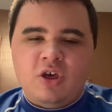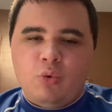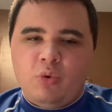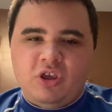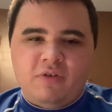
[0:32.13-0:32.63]

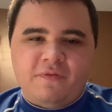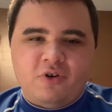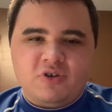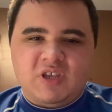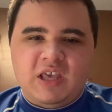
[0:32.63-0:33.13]
When you
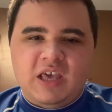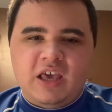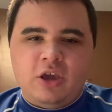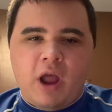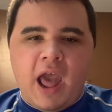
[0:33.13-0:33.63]
first
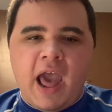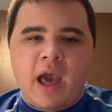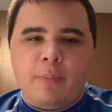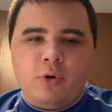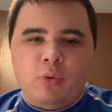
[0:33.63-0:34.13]
get your
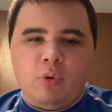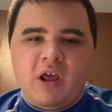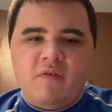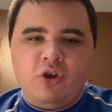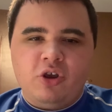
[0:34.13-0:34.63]
app or
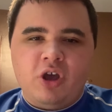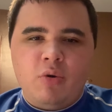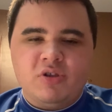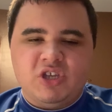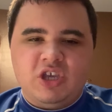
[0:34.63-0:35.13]
whatever you're
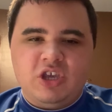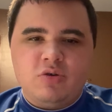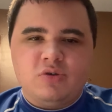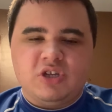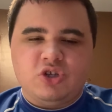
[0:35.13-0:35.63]
going to
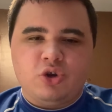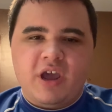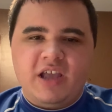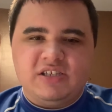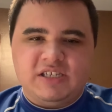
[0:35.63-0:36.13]
use to
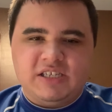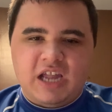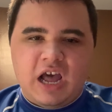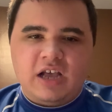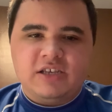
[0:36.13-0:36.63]
trade
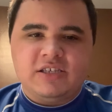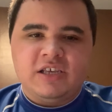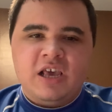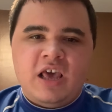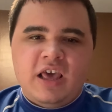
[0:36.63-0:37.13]
stocks,